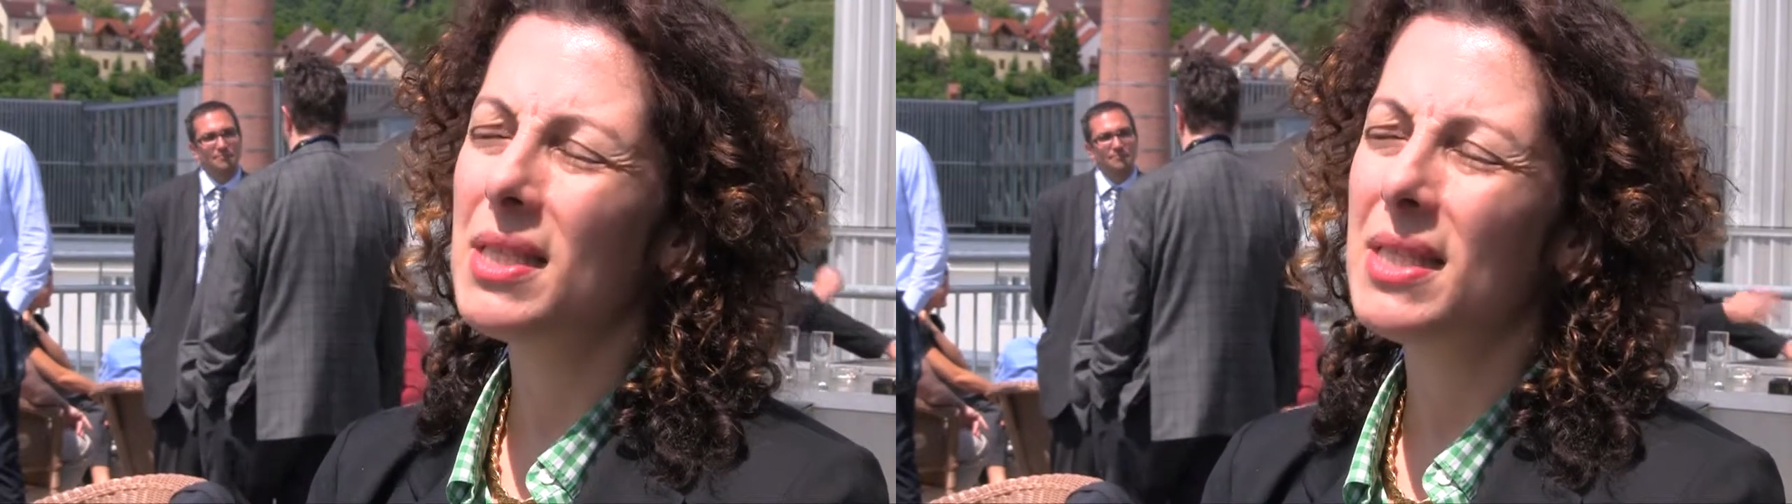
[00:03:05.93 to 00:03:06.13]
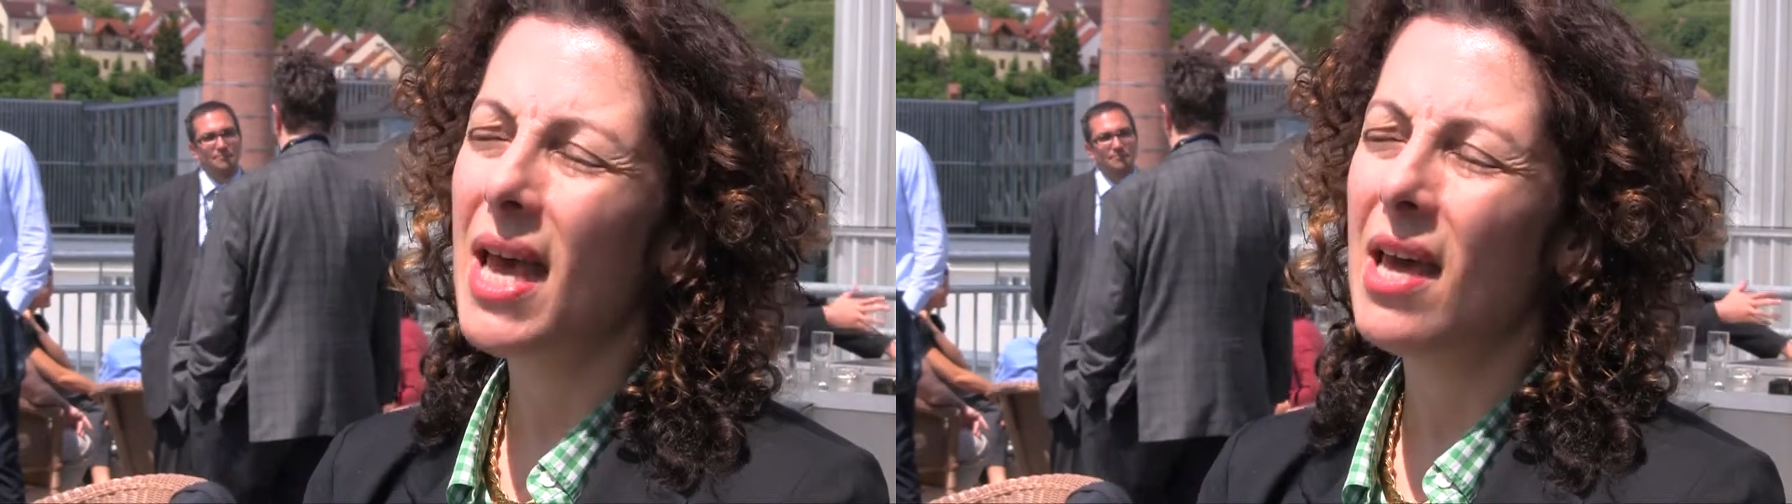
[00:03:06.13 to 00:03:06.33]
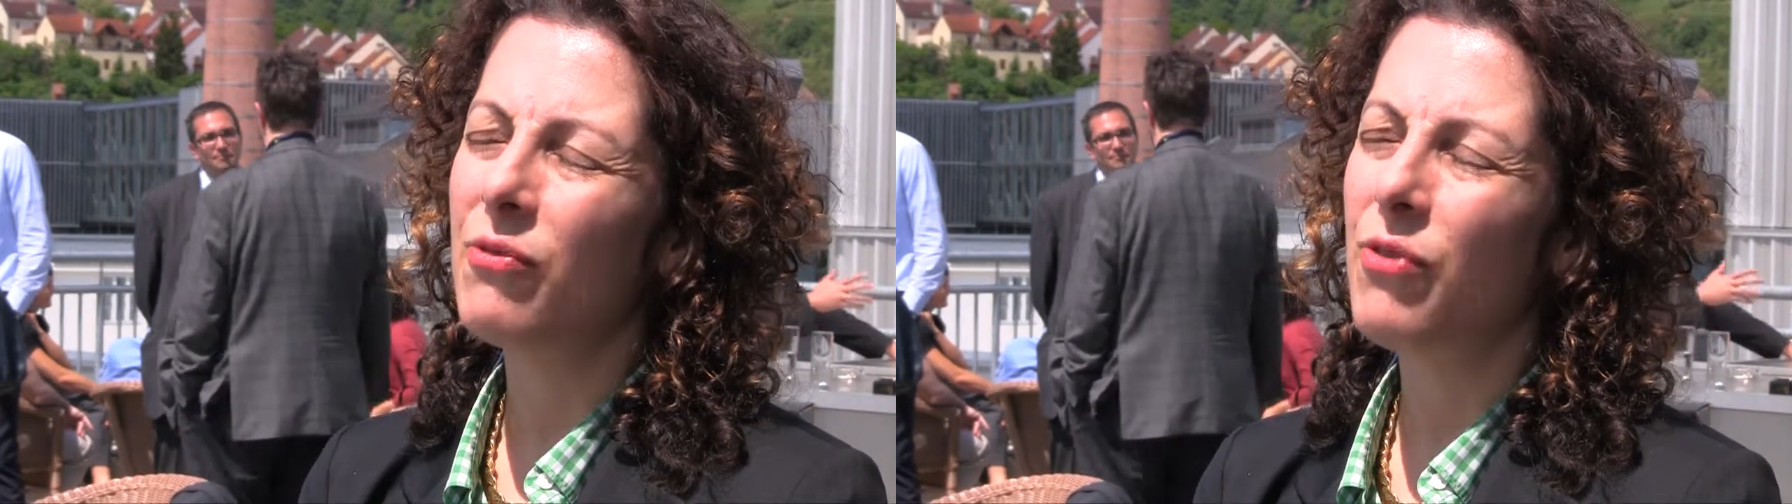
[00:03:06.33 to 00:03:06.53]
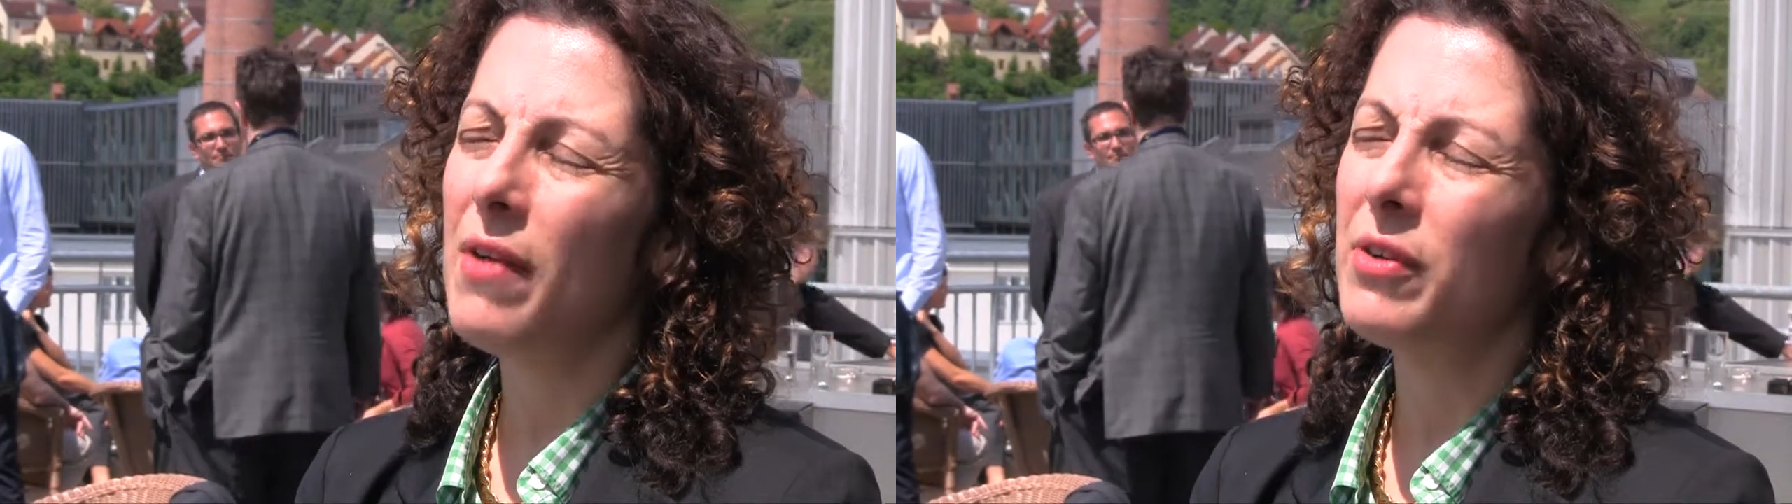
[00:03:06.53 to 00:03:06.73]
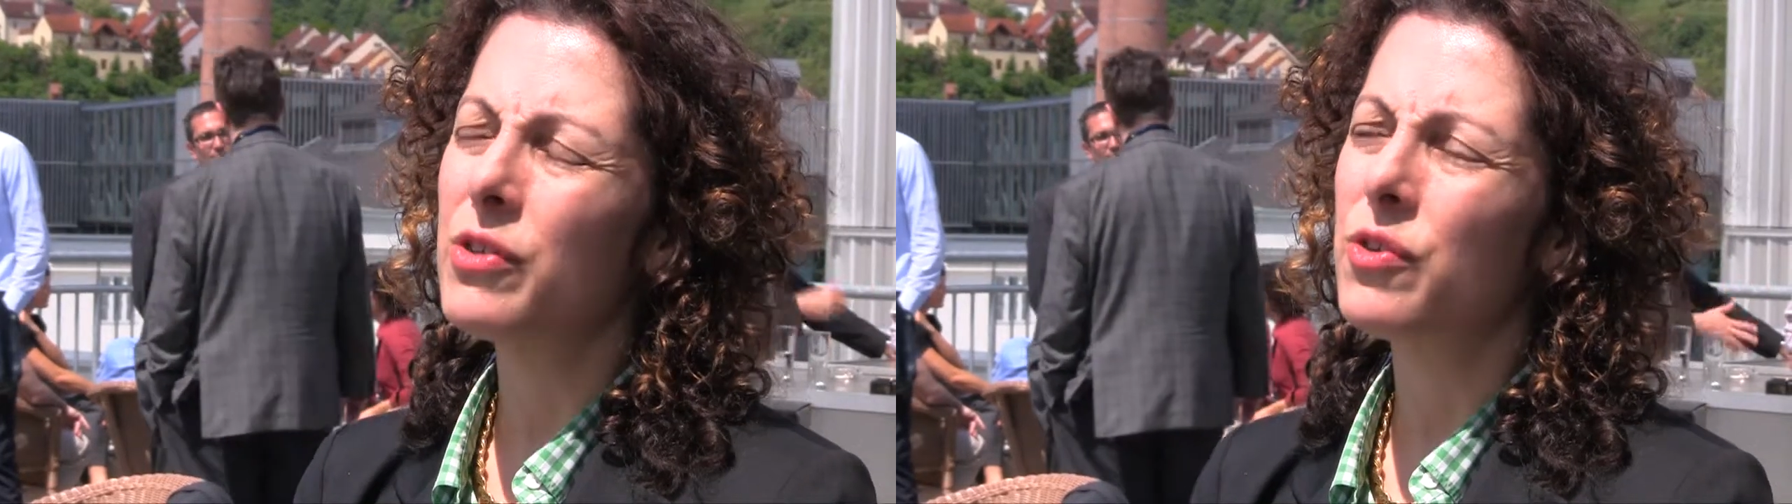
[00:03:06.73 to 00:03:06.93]
is that
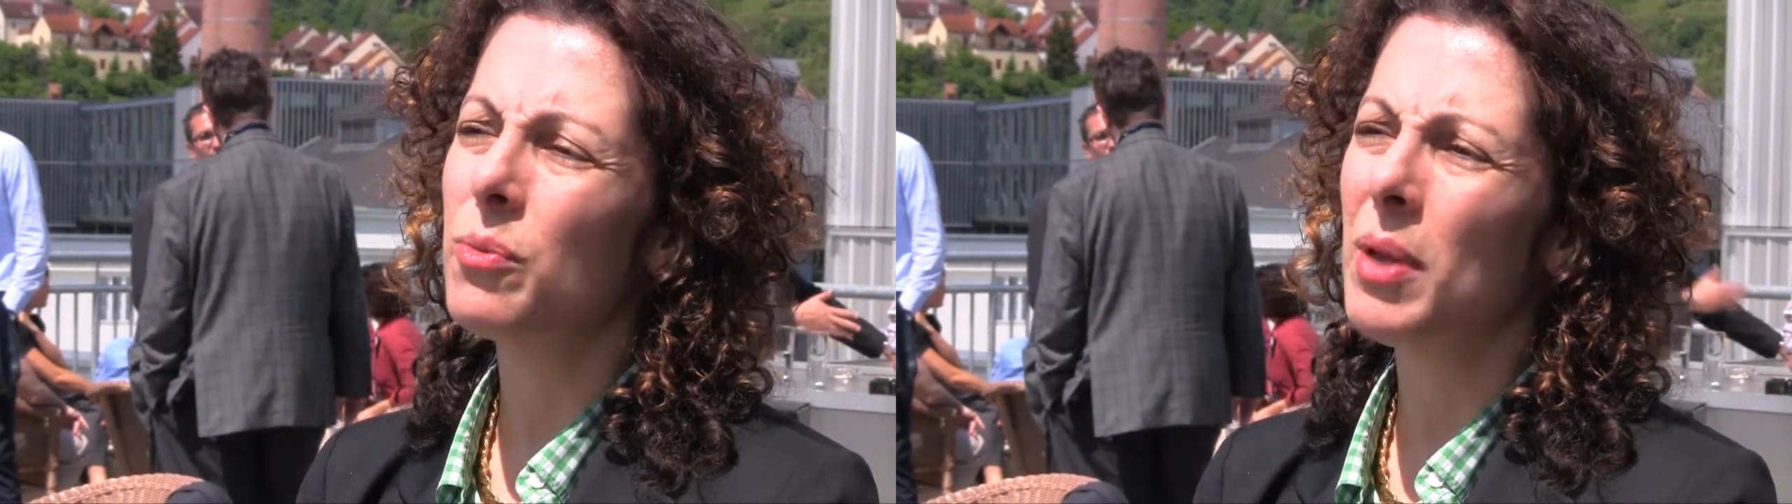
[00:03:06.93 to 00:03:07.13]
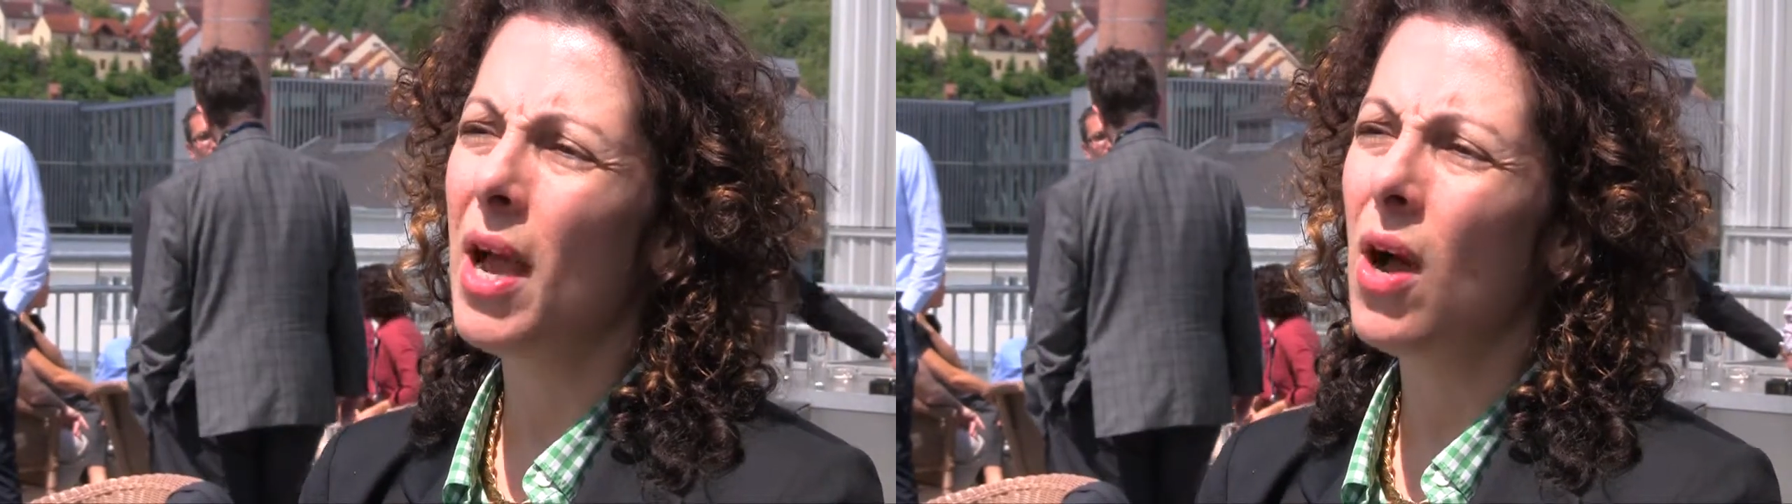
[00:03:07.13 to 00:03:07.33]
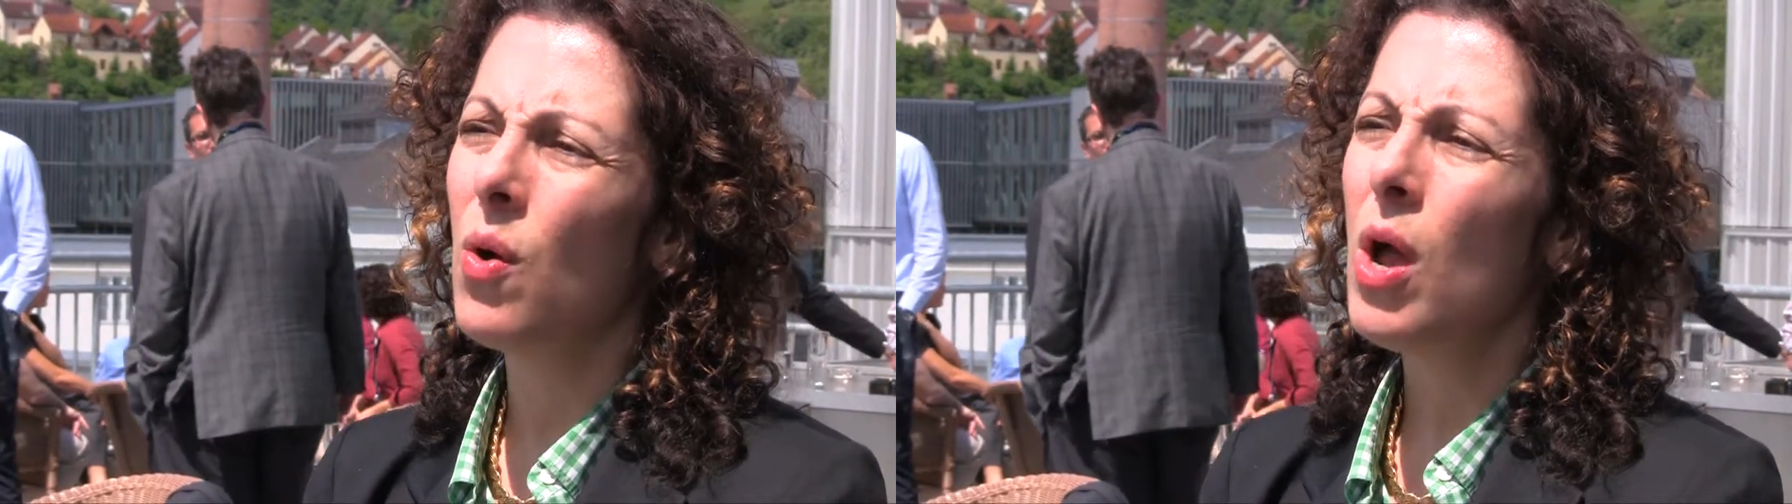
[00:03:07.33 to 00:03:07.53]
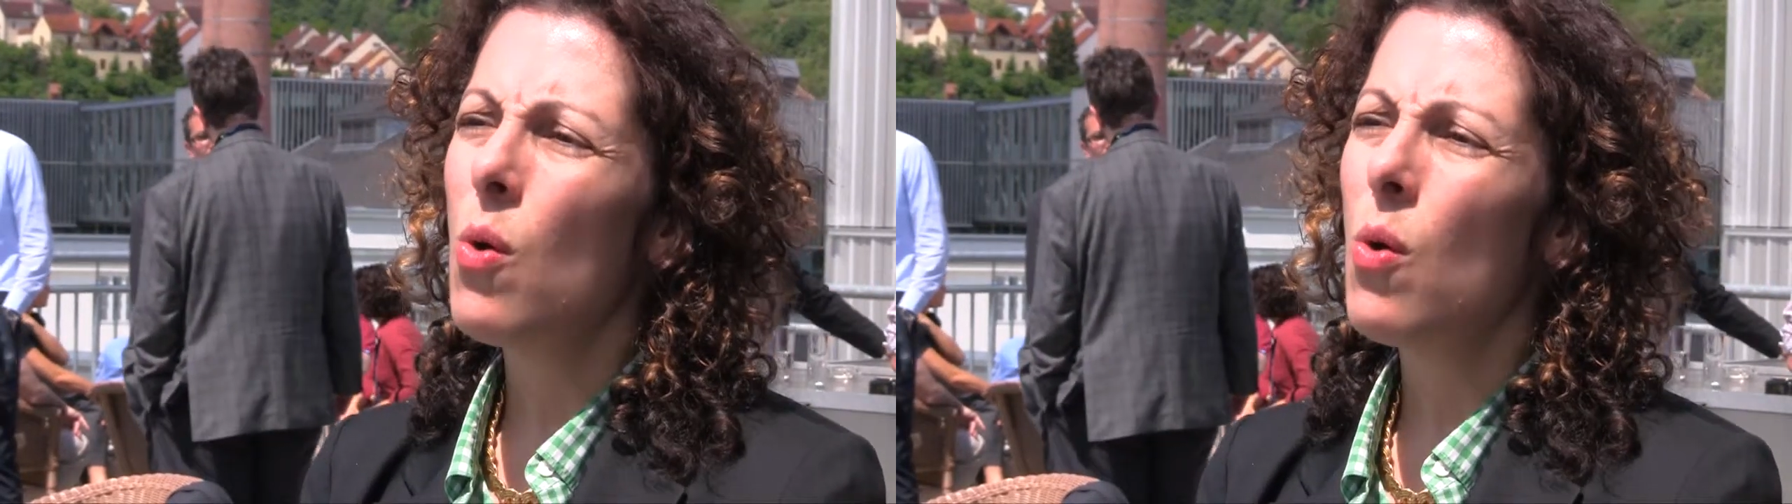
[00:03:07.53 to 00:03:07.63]
five years from now,